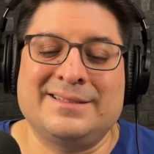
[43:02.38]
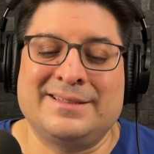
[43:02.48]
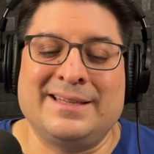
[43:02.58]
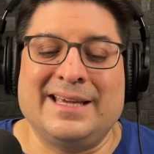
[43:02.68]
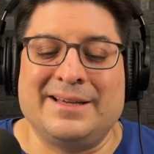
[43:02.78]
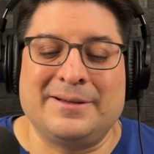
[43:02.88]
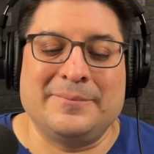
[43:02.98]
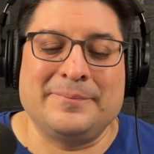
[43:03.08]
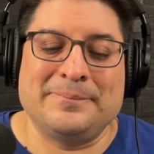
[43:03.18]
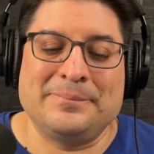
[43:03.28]
they,
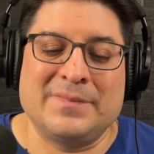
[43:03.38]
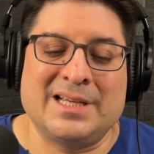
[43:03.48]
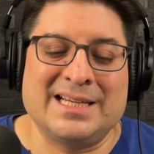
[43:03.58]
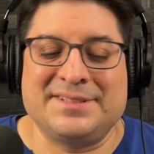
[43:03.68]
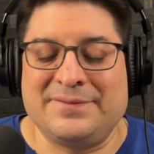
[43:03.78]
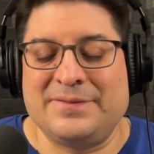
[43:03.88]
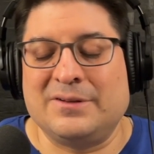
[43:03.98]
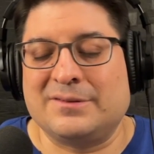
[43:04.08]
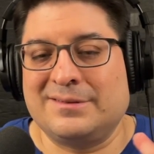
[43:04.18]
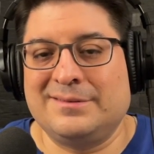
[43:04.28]
I guess he
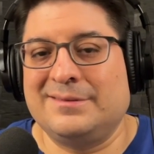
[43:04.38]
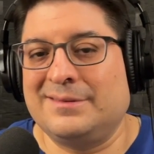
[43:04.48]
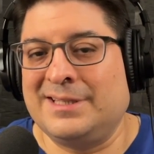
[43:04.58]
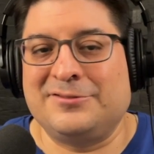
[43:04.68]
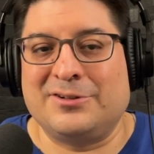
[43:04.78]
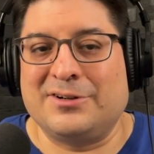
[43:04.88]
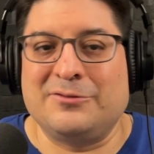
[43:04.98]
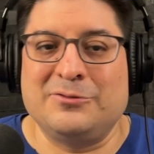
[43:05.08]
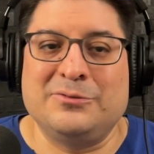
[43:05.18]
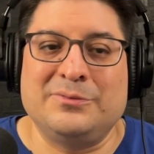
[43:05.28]
sort
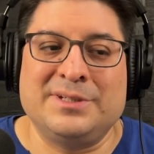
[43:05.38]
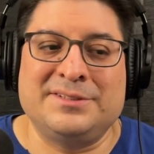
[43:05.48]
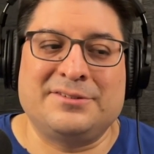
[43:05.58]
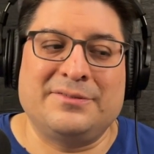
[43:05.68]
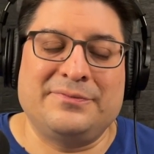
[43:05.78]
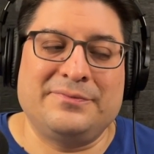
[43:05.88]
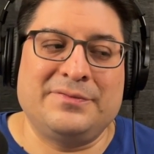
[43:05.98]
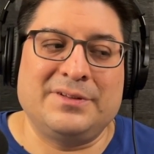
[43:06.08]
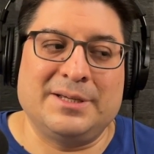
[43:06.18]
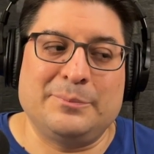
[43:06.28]
of
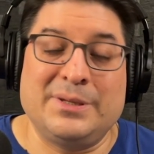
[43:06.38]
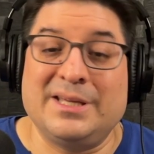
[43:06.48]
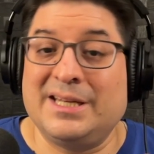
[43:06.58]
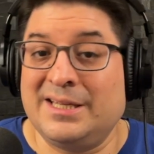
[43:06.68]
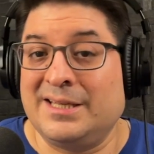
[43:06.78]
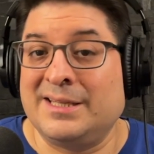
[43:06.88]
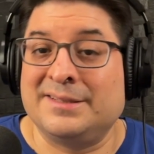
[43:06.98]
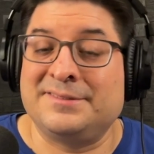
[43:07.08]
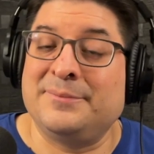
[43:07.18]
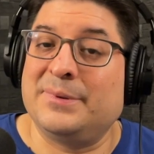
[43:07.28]
feeling pity and then
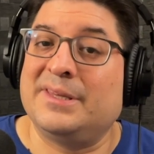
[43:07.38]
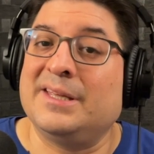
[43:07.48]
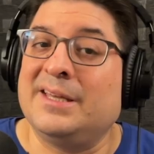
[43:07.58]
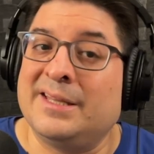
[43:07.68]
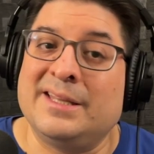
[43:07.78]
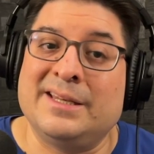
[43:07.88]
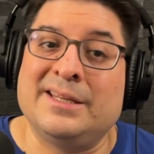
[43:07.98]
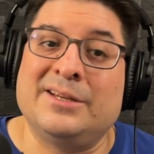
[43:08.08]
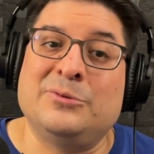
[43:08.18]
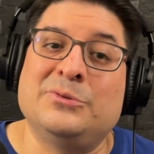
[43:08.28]
sympathy, and then
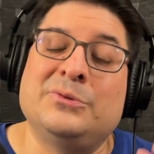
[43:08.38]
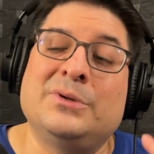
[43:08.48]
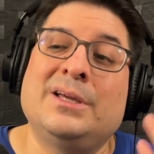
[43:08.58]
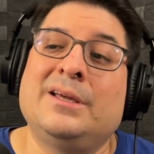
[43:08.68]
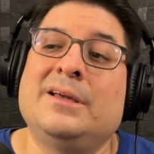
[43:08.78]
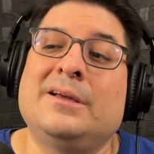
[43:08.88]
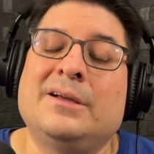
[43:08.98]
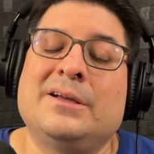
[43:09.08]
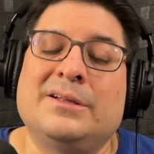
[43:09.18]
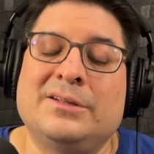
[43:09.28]

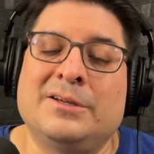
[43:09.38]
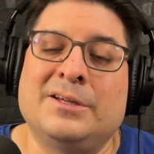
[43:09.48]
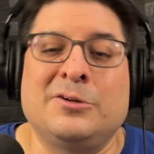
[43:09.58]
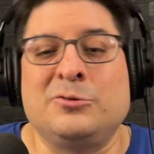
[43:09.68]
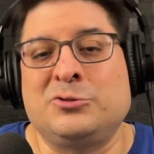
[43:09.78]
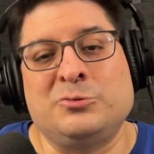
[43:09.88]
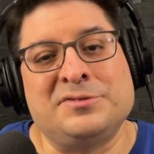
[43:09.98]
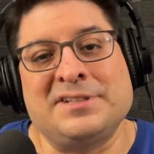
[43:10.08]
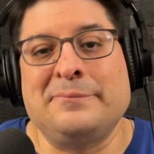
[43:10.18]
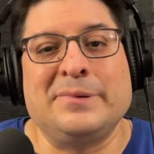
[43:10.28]
it grew
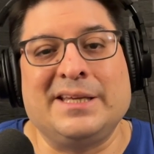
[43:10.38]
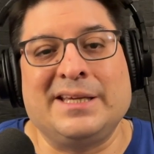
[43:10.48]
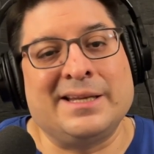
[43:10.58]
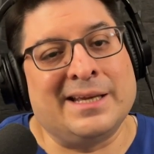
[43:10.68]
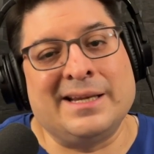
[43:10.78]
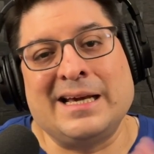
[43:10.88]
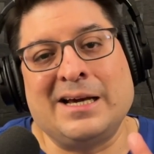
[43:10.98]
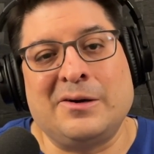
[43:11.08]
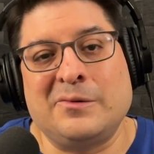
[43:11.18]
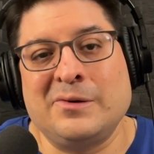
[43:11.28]
towards empathy, and
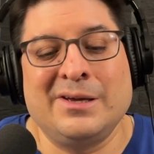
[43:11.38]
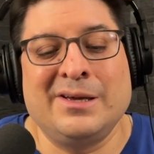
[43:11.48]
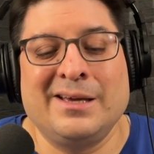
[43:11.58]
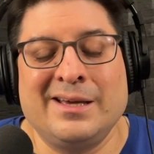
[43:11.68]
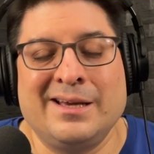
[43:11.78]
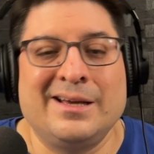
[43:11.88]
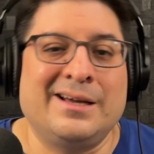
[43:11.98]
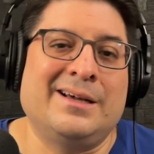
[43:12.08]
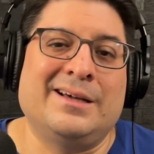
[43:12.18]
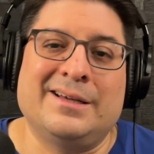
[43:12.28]
now
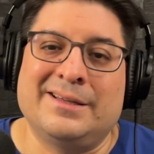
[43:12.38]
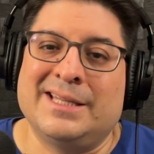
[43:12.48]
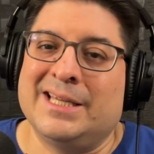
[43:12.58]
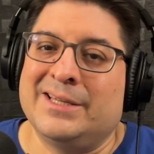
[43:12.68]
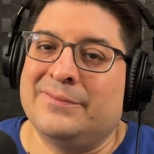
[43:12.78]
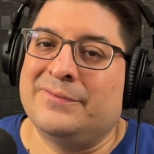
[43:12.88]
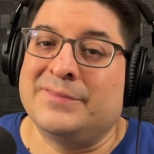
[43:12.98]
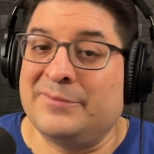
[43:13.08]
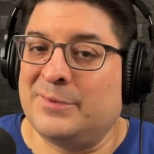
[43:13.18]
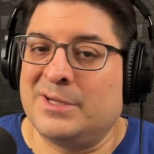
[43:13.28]
they've
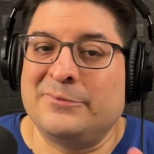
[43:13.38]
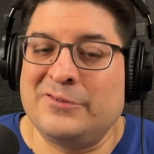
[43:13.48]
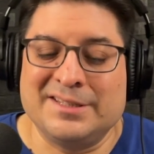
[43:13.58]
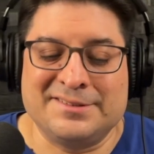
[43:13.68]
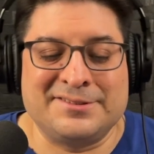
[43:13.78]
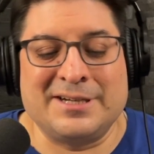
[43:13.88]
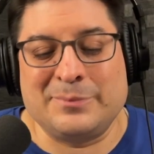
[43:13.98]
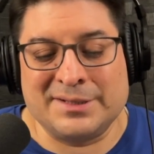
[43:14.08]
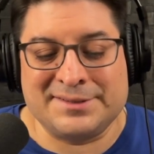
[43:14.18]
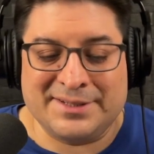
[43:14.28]
become friends. So now
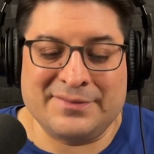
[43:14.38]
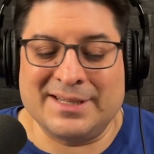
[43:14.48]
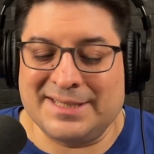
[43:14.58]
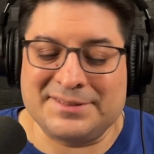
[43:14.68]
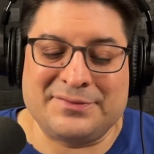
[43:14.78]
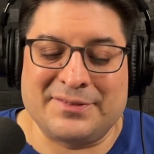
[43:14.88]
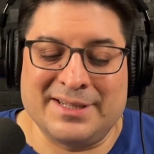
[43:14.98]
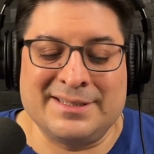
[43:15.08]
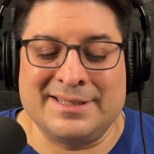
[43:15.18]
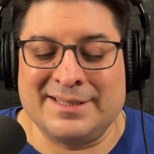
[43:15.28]
Pugsley finally has a
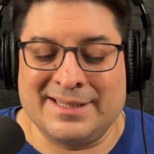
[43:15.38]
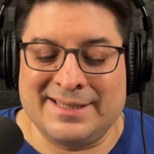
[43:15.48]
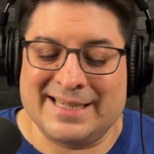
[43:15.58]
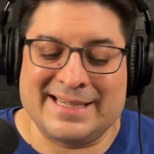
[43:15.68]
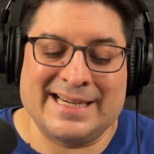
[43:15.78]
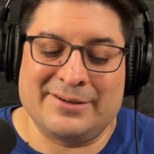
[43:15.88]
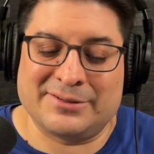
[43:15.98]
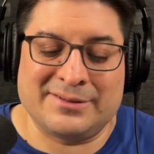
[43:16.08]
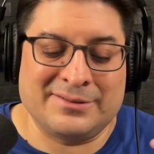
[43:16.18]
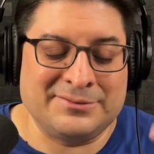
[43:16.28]
friend in that
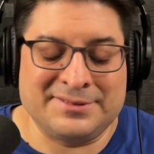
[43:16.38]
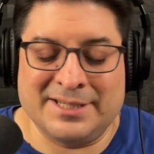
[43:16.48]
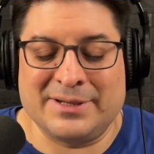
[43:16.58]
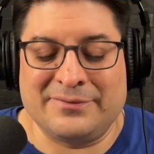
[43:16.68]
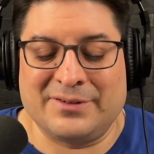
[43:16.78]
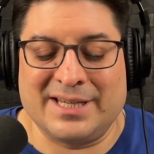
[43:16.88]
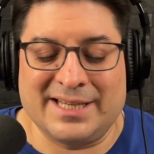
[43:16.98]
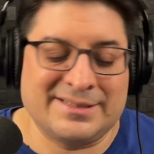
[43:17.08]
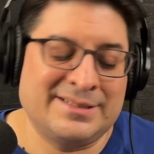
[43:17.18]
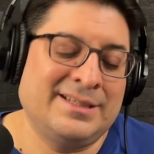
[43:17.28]
character whose name I forget.